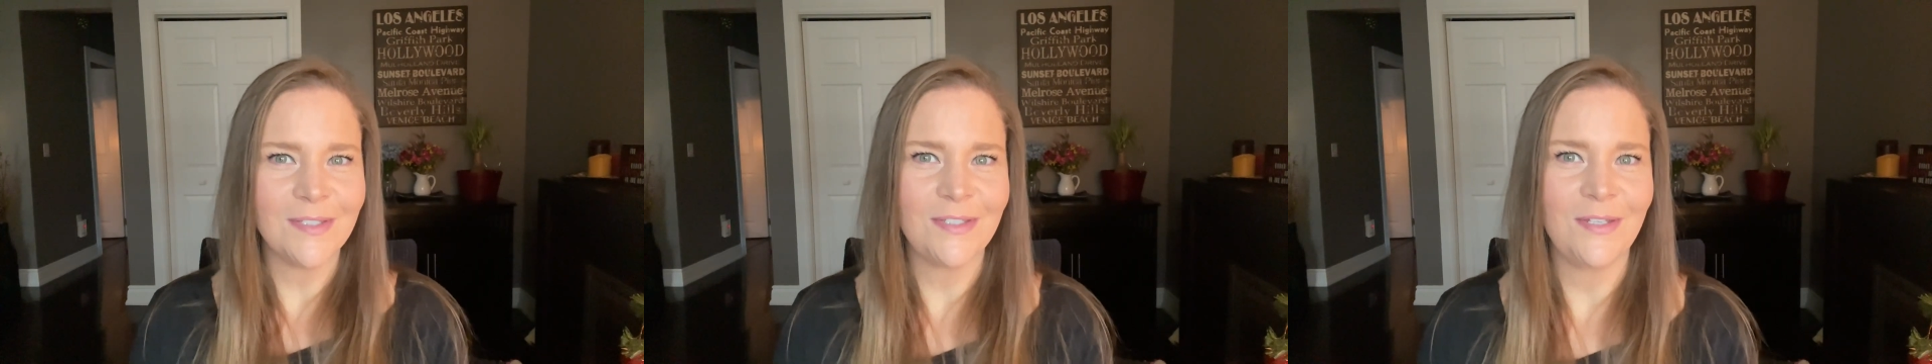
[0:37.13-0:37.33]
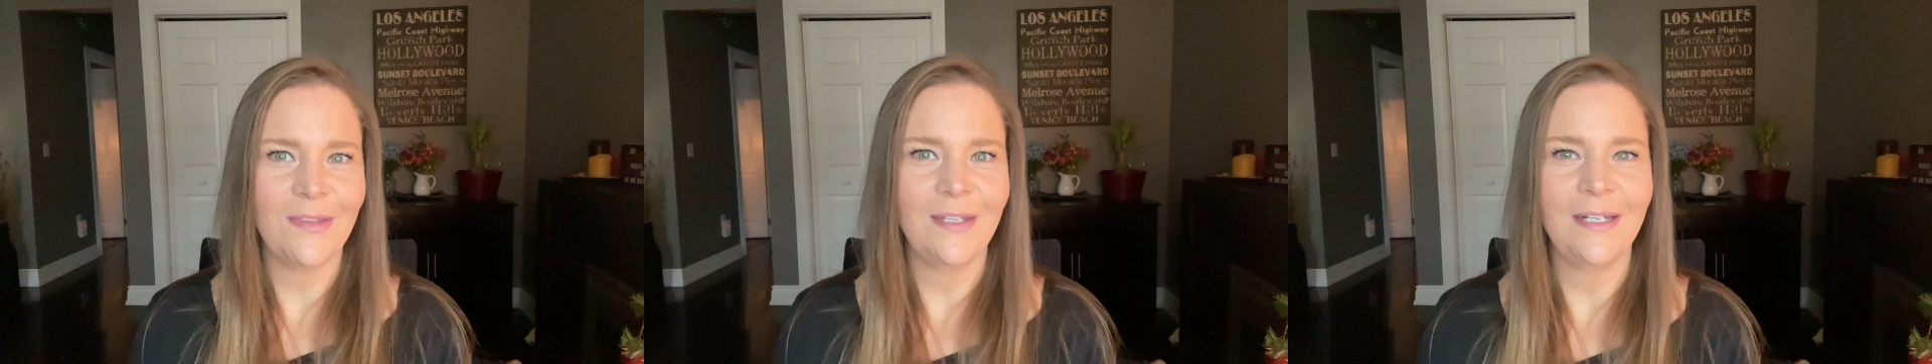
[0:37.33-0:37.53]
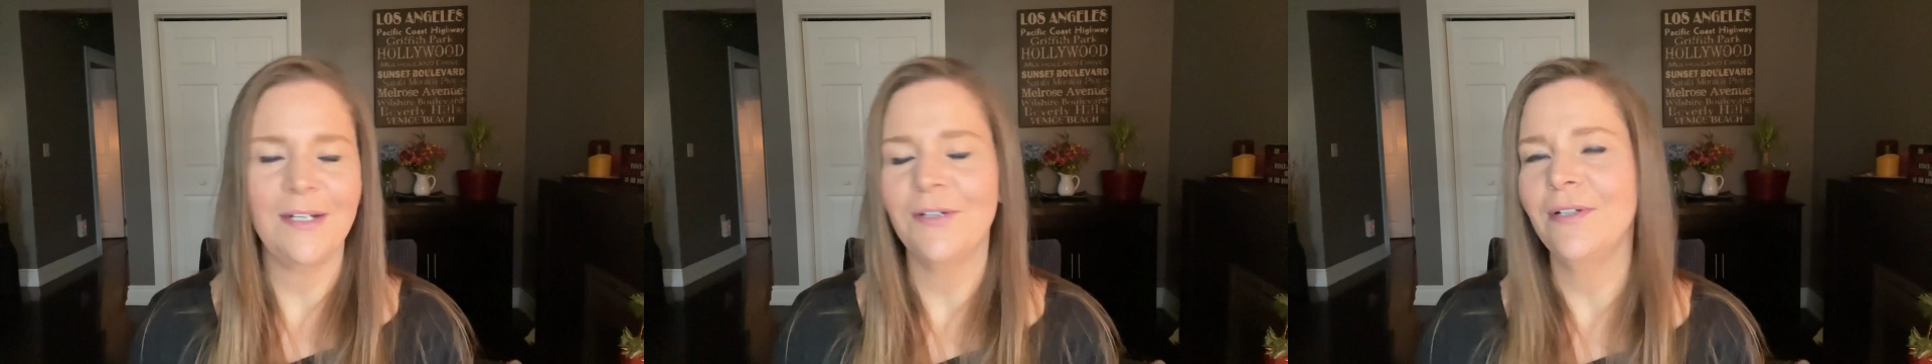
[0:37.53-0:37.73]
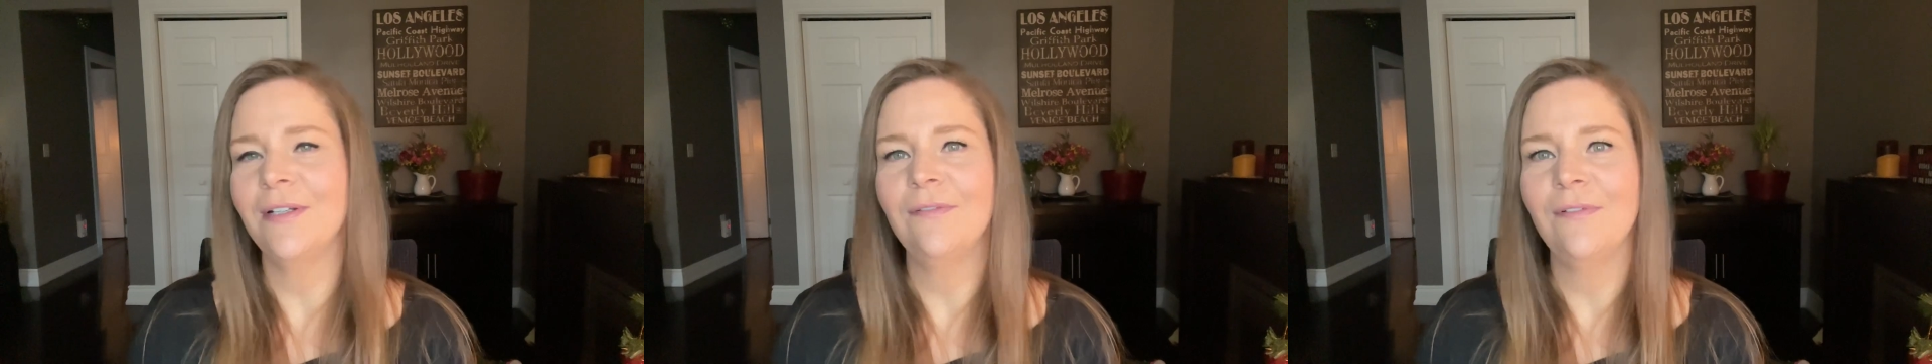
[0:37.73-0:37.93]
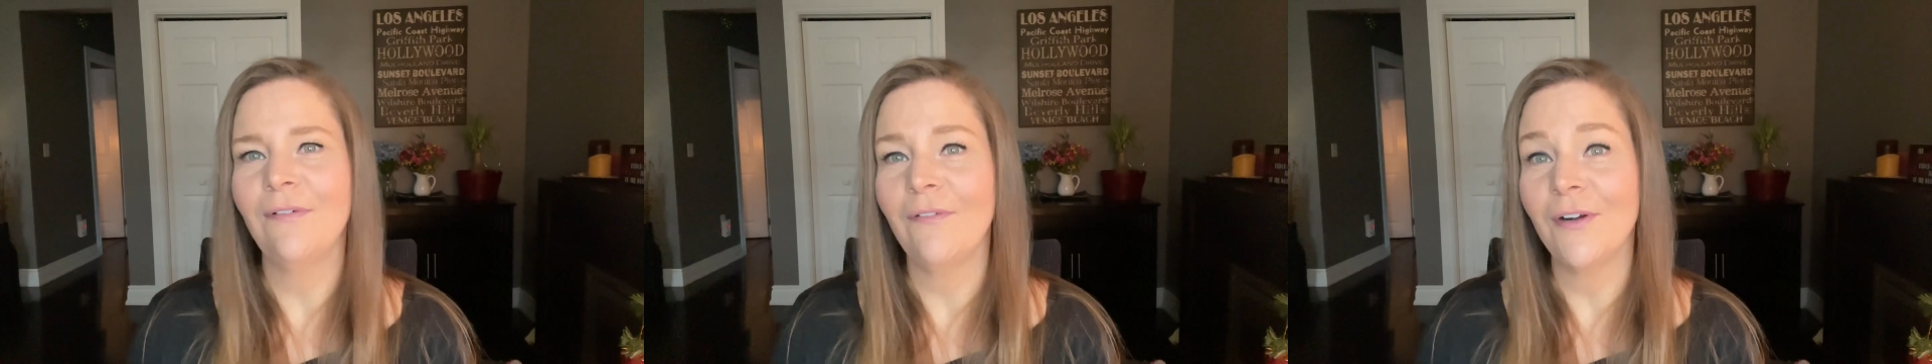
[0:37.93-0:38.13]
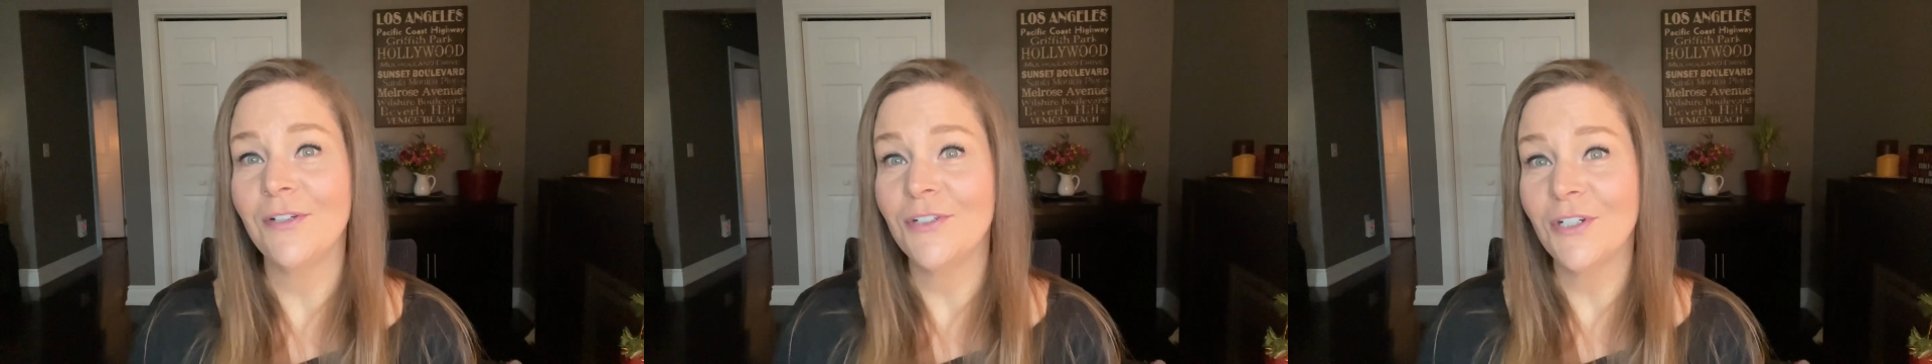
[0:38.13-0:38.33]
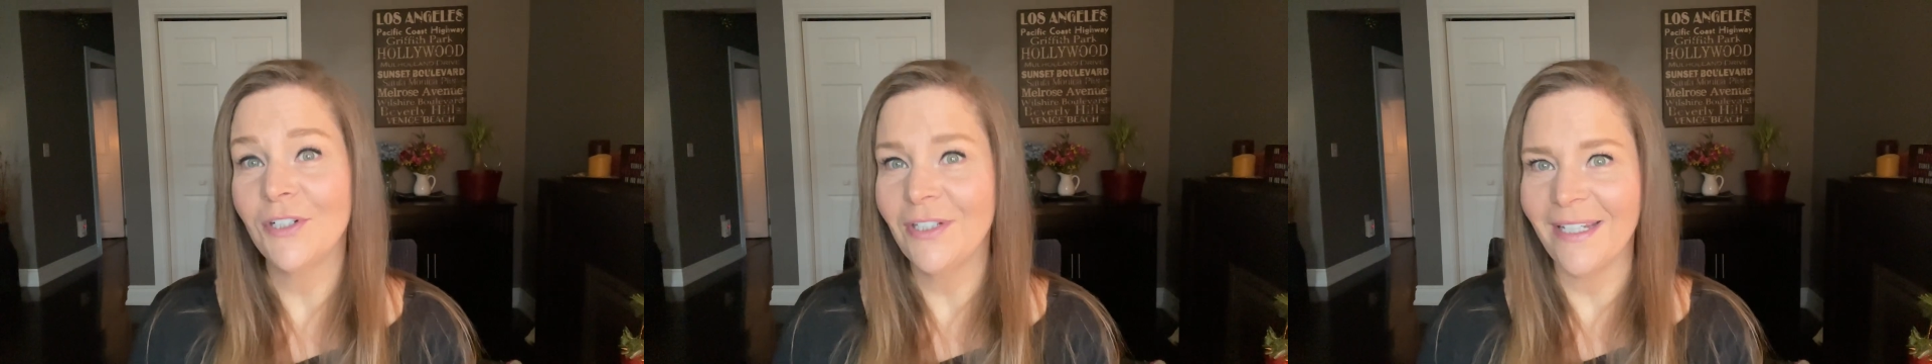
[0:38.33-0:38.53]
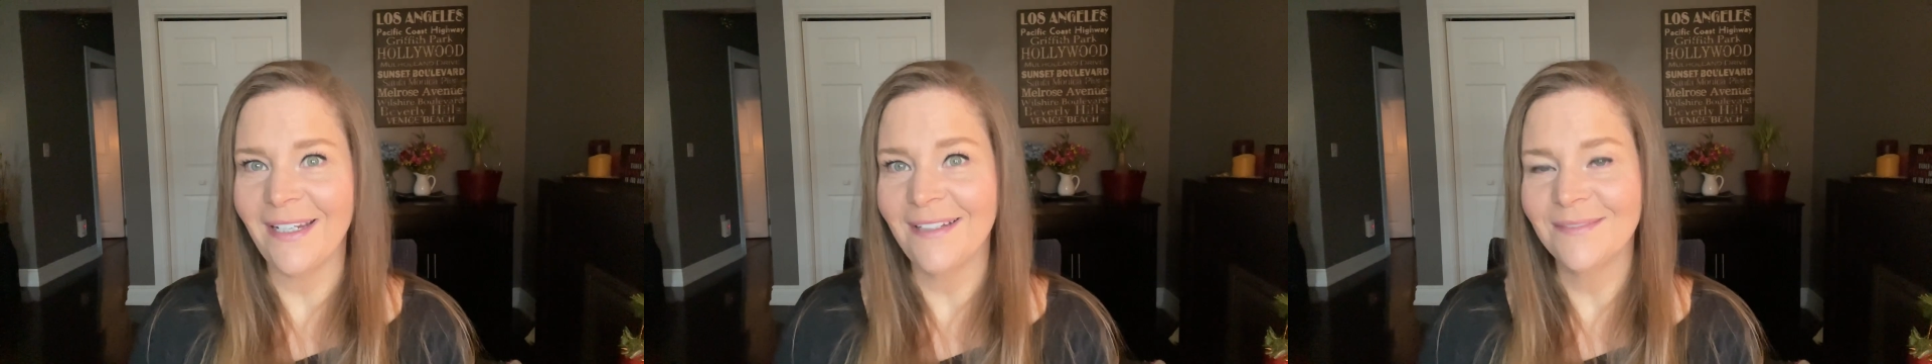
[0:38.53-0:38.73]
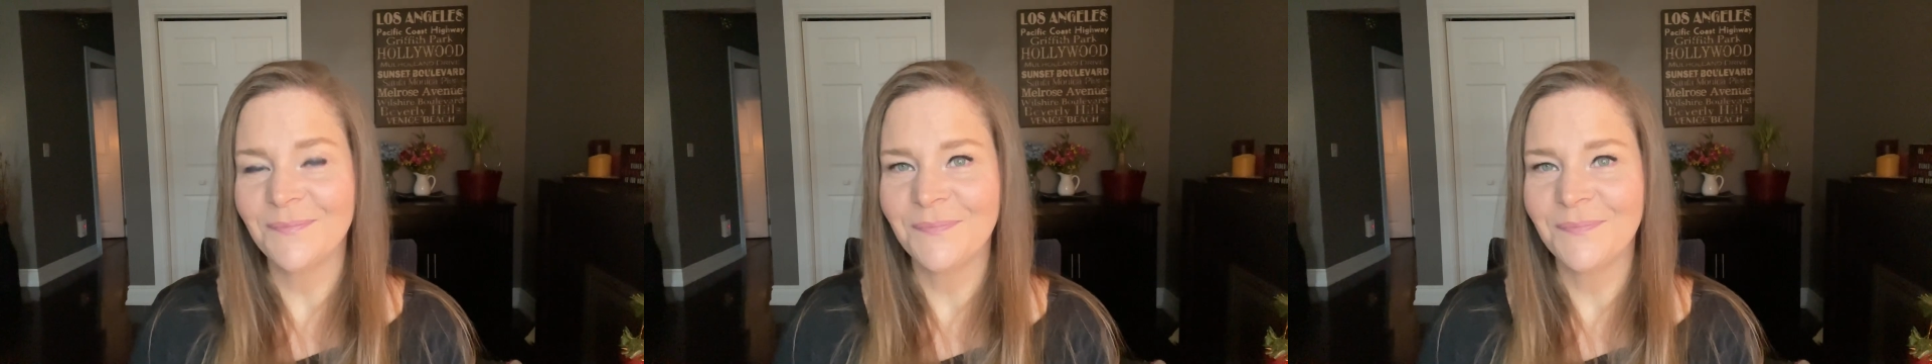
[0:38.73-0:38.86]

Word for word: to the narrative of our journey.